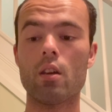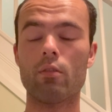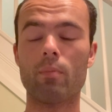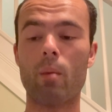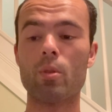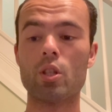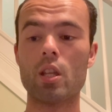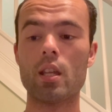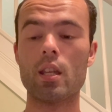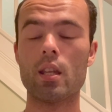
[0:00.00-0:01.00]
Mama
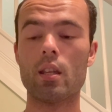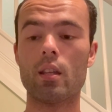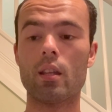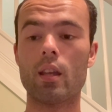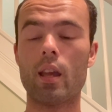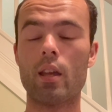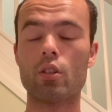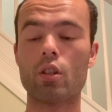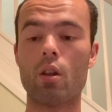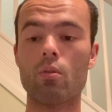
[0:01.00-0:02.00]
G Gear
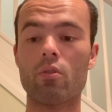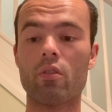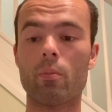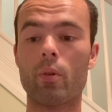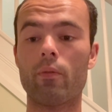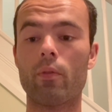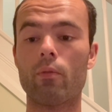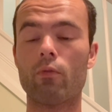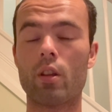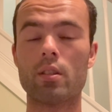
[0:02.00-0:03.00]
showed some of
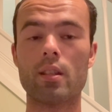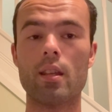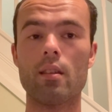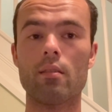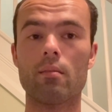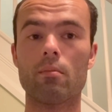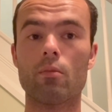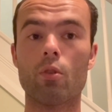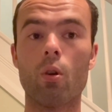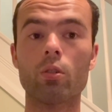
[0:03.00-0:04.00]
Rusty's
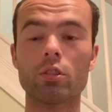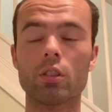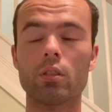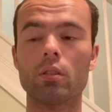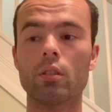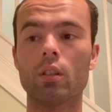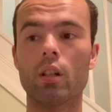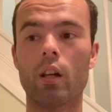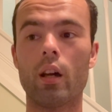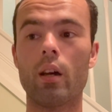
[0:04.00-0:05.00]
cotton,
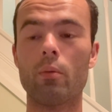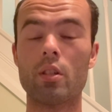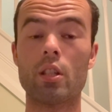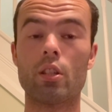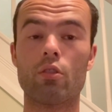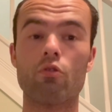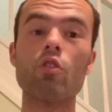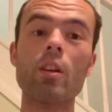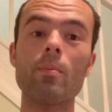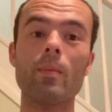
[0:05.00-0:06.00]
which is
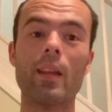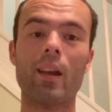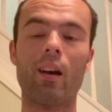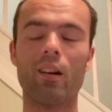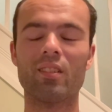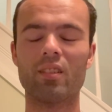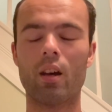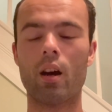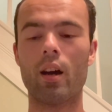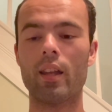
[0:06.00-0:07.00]
extremely hard to
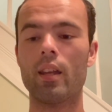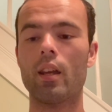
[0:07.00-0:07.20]
dye.